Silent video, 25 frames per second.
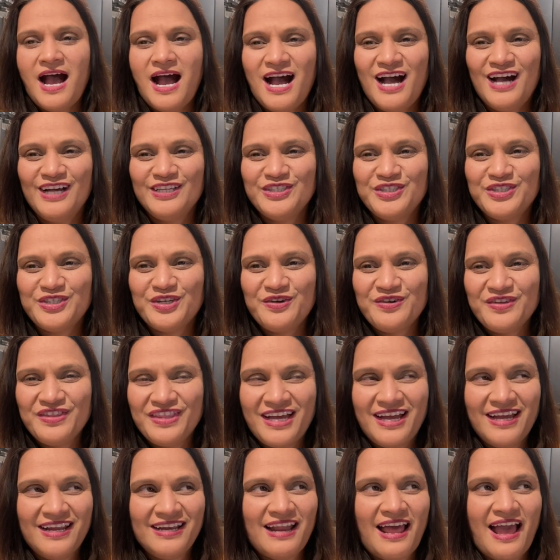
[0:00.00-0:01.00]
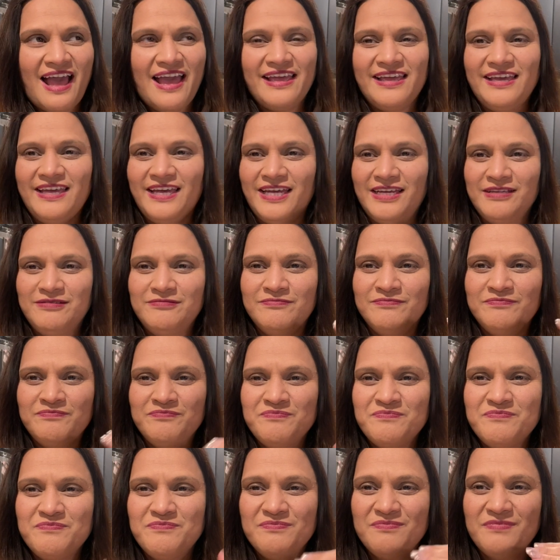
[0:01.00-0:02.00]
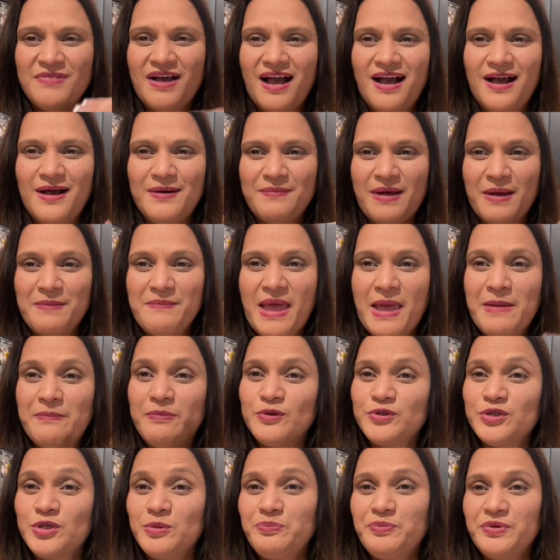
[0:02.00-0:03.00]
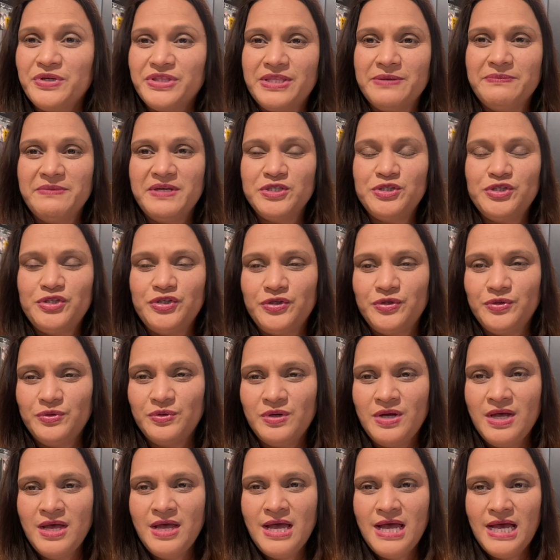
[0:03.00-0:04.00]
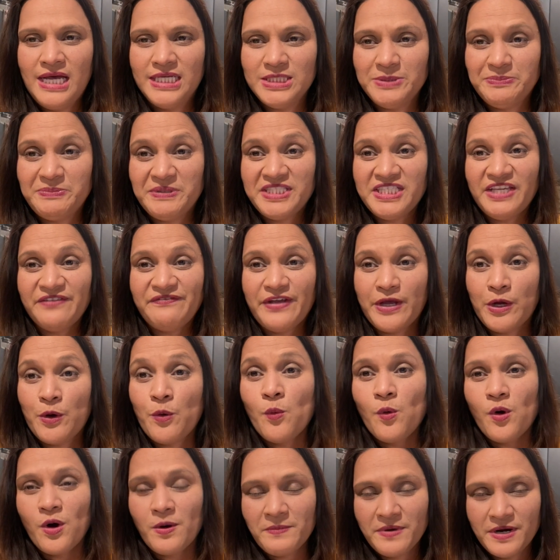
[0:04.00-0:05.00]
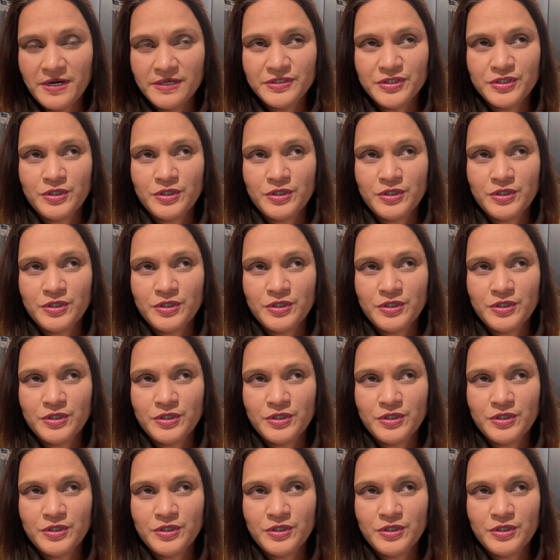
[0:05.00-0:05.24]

so that I can I'm able to put them into specific warmers.